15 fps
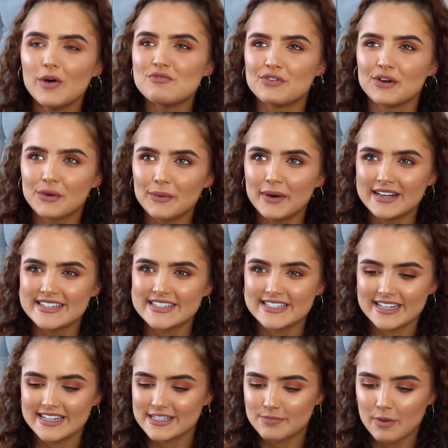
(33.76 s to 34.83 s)

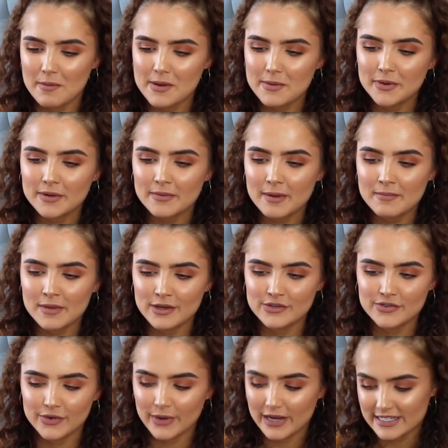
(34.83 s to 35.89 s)
requested. It's probably one of my
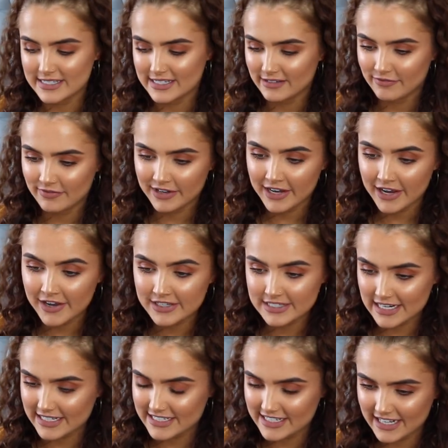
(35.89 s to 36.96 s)
most requested videos
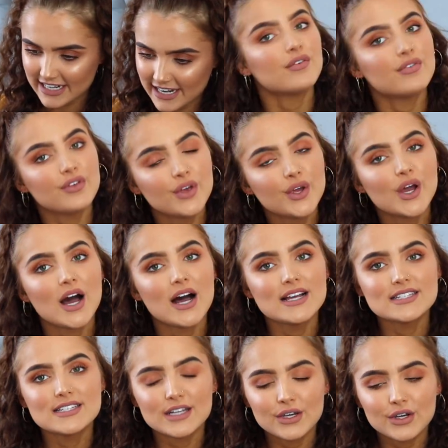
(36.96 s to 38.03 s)
actually. If you
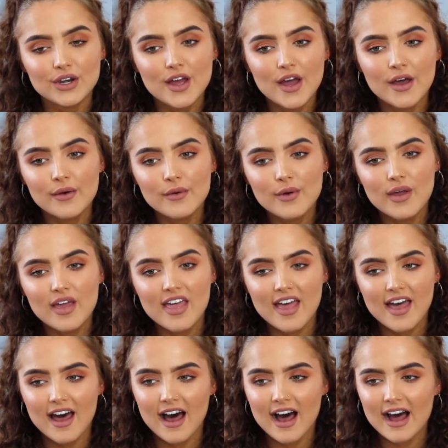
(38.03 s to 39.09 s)
guys didn't know,
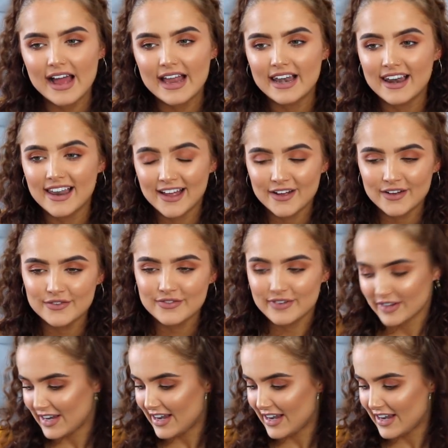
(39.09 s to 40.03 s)
I love